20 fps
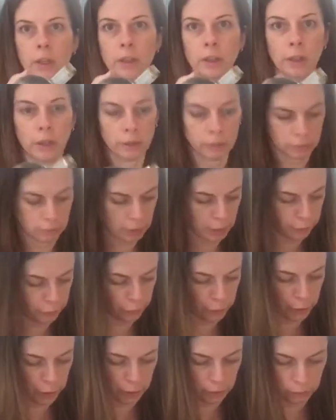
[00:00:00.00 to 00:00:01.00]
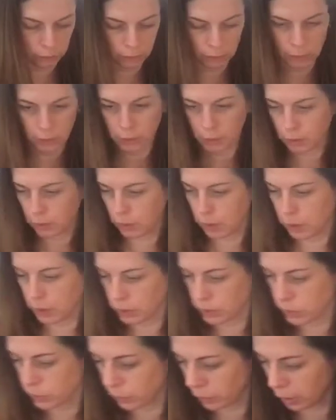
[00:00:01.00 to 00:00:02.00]
in there. How funny. I'll
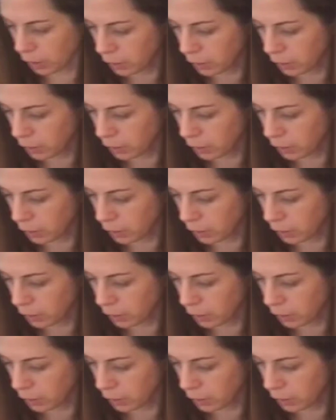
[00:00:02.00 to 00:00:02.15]
just throw that